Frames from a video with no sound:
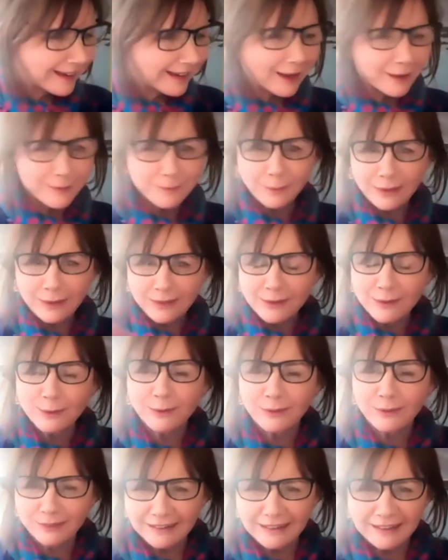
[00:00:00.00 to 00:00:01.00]
I'm with you
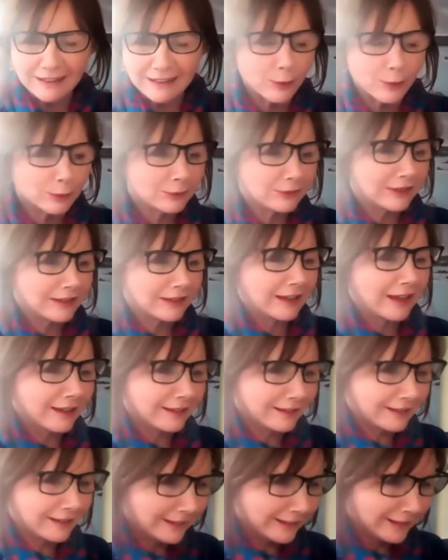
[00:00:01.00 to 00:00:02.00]
on the alder
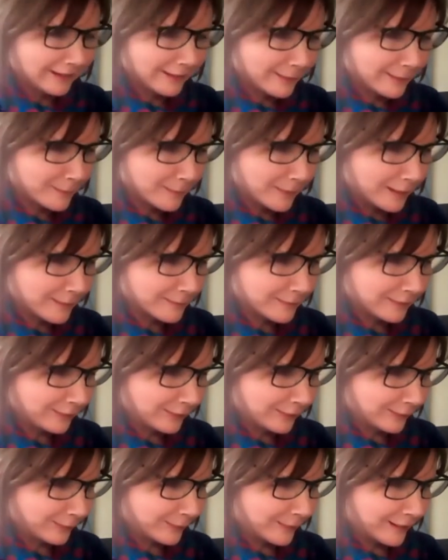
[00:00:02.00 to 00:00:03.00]
catkin at the
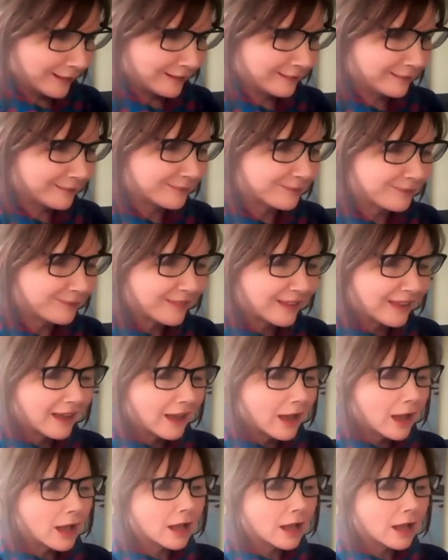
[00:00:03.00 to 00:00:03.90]
moment as well. Yes.